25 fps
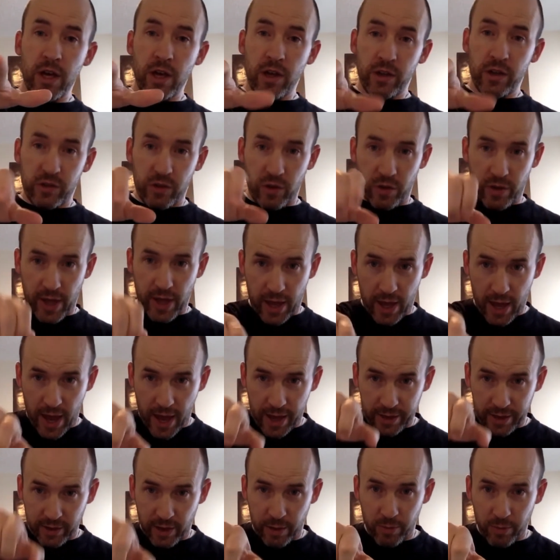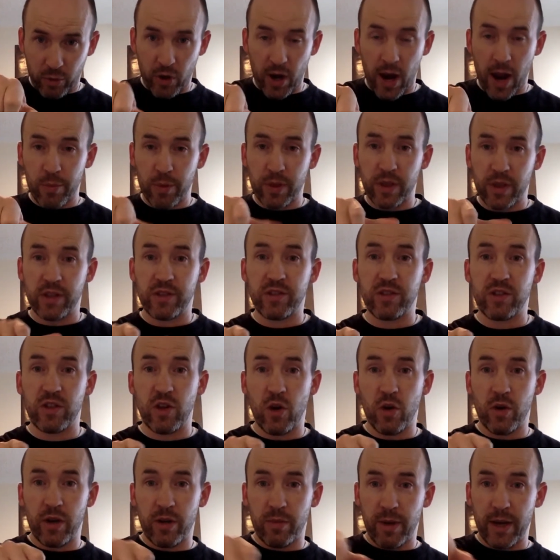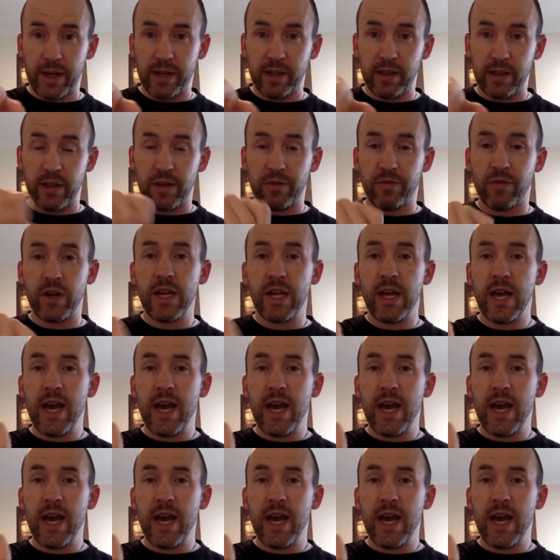so that as I'm grabbing the stone in my delivery,